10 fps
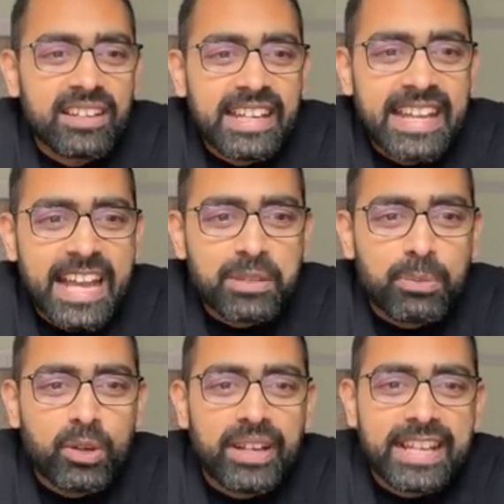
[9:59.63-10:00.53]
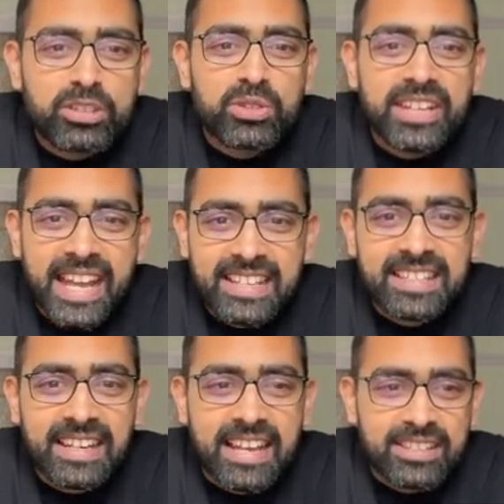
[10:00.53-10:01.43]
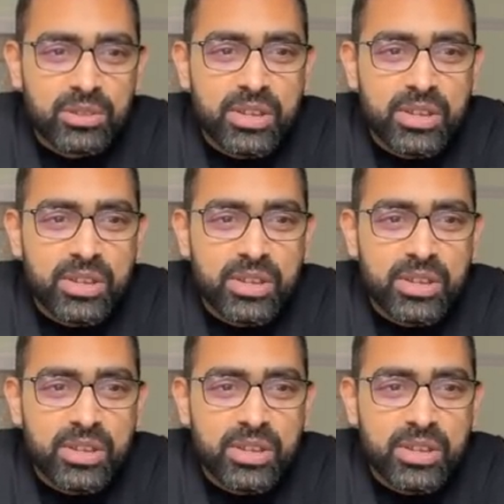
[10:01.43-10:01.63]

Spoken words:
He has progressed to the next class, so